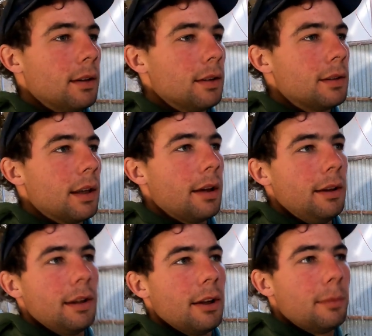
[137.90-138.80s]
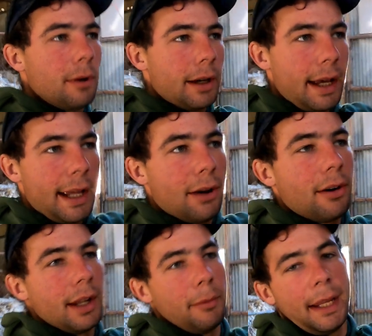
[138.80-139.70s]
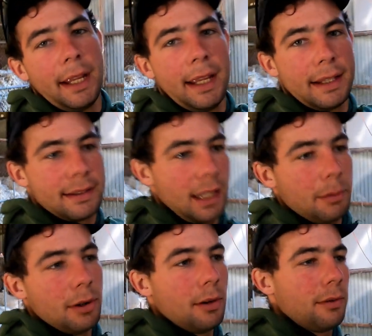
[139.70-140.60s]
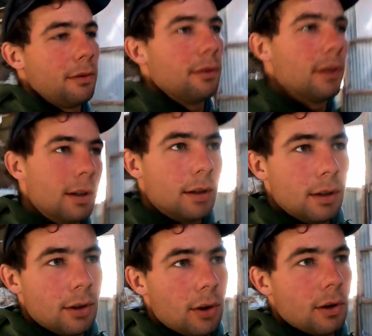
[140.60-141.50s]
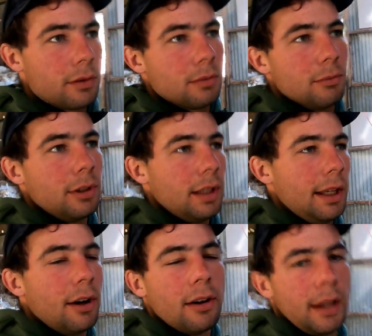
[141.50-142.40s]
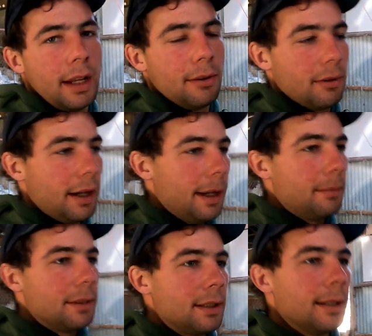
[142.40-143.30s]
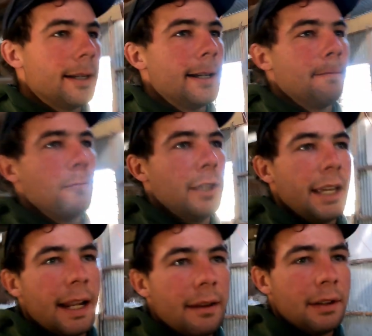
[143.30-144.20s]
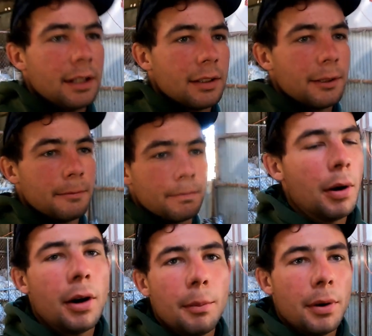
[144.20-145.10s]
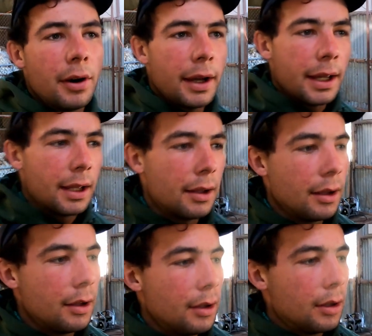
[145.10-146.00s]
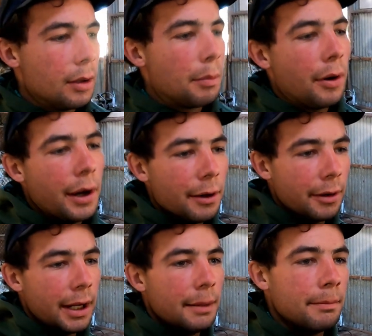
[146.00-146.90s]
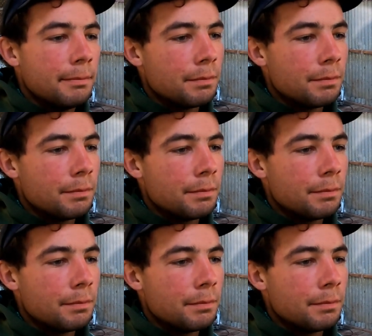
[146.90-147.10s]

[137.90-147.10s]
So you know by AI and we can get semen off off some really high end rams um, without having to buy buy buy a ram